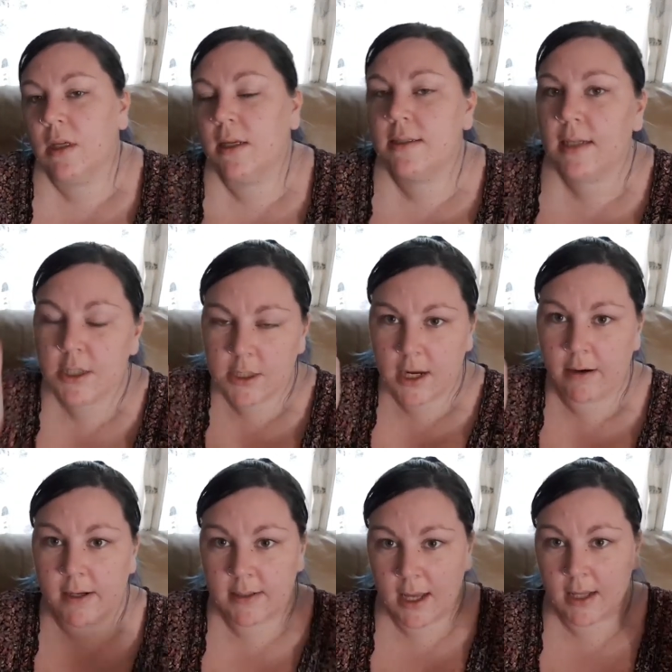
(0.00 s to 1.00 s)

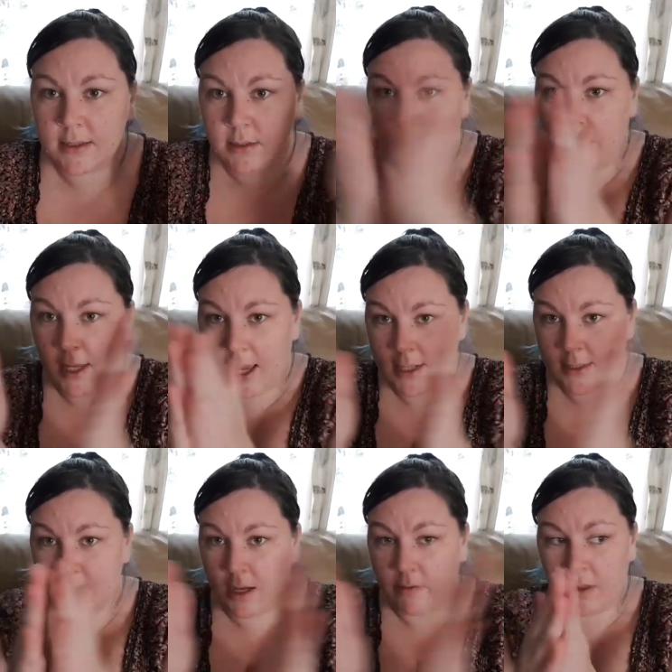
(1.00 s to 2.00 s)
Sagittarius, Cancer, bang your heads
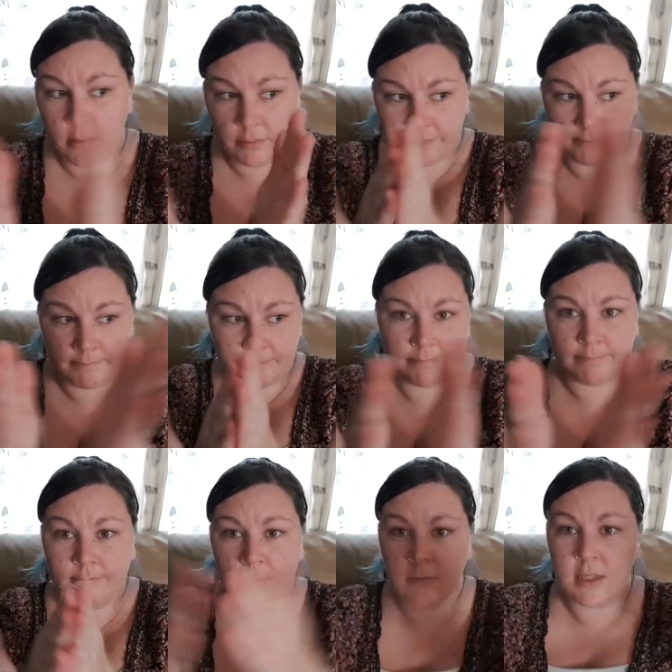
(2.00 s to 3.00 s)
together.
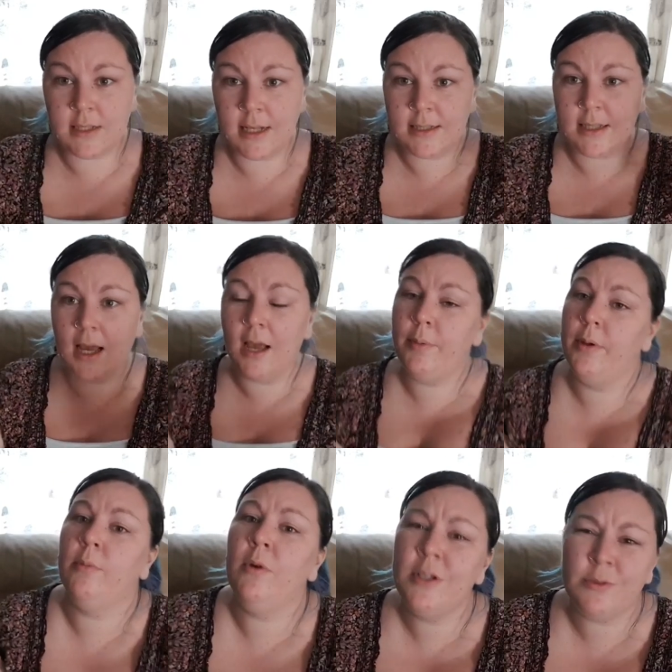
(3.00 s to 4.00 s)
This needs to
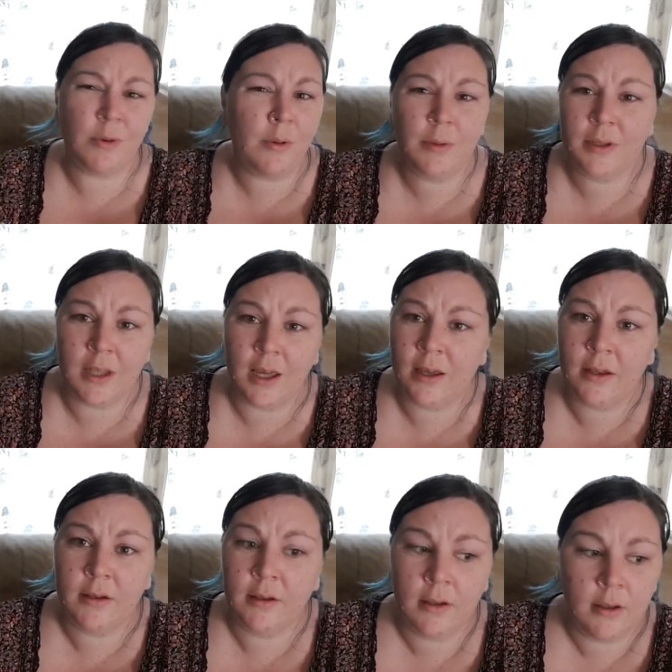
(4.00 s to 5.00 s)
happen. What is wrong with you?
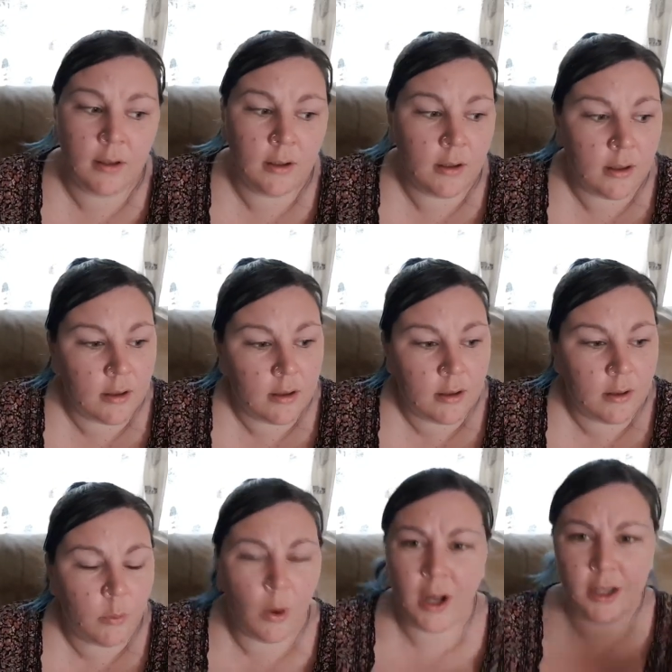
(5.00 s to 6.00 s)

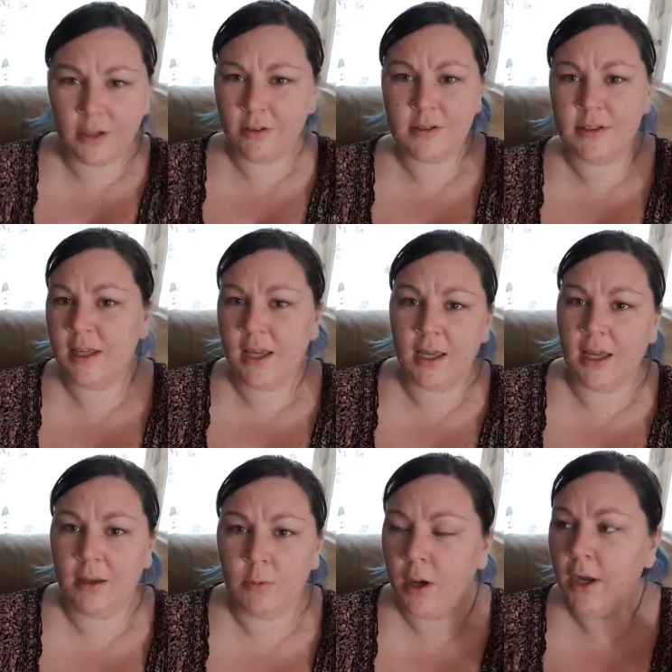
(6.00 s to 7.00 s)
Why are you not seeing
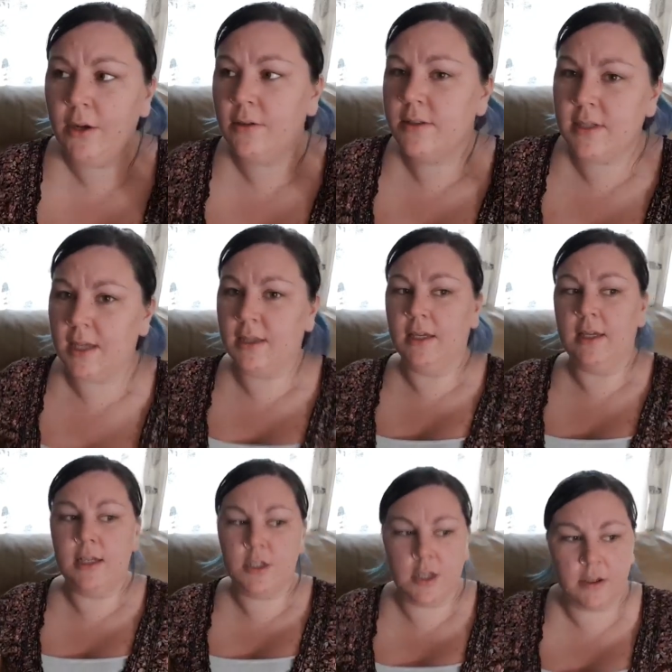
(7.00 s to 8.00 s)
it? Why are you not seeing that
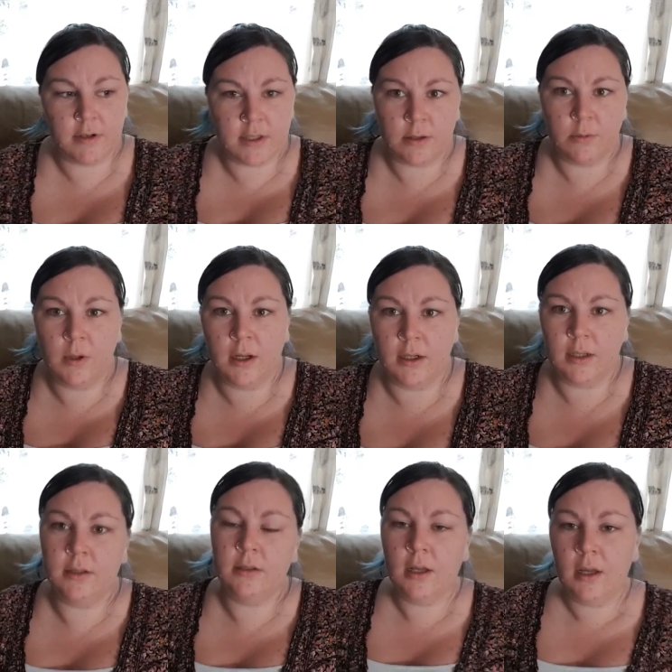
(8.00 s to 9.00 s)
each other is the one?
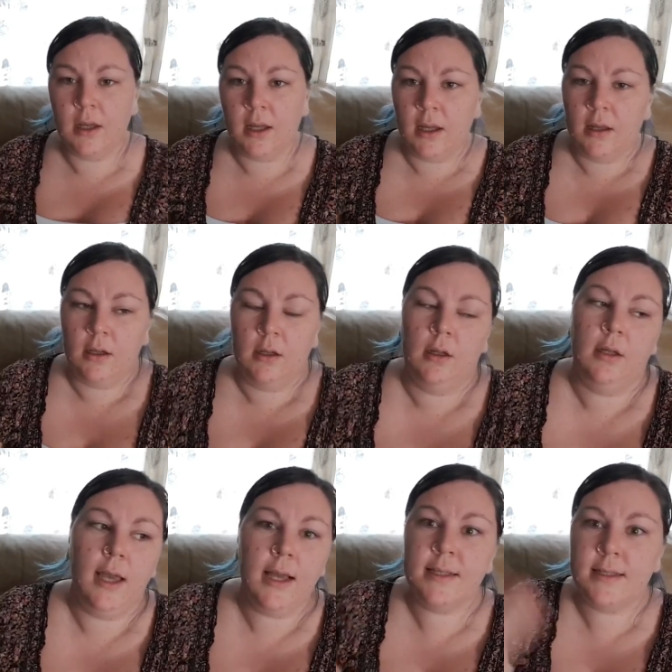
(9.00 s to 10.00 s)
And
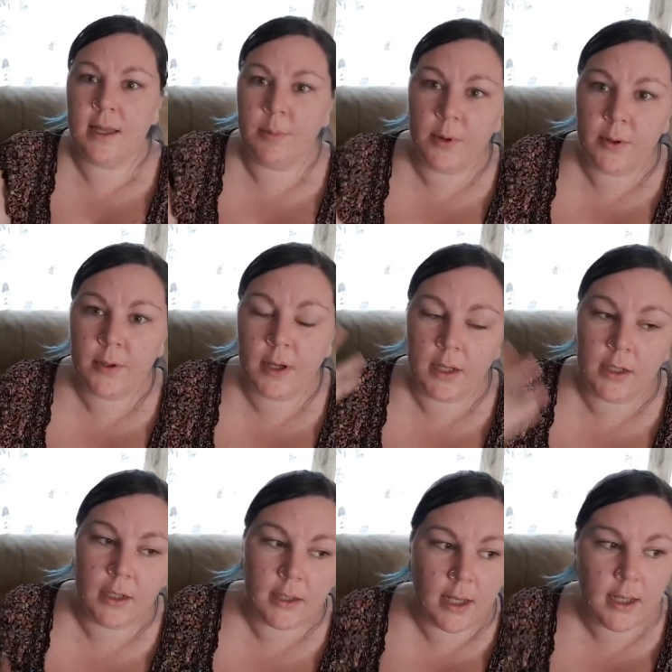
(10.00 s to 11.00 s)
yes, they're broken.
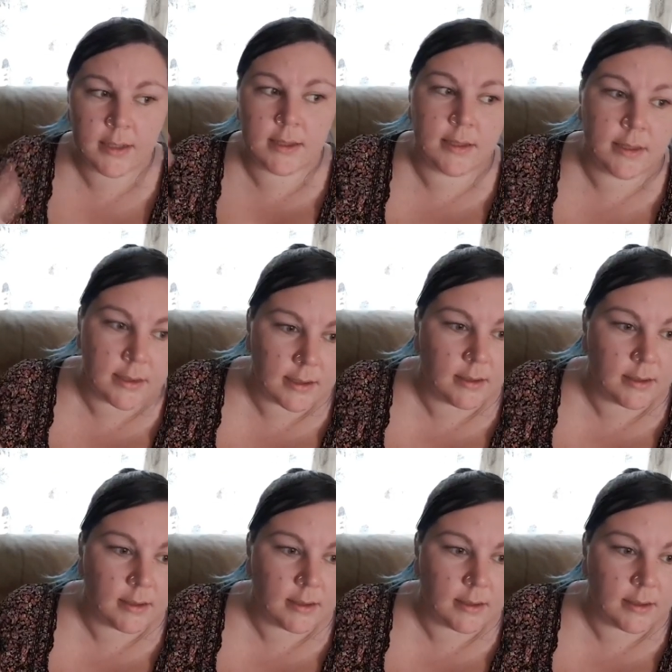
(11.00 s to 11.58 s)
And yes,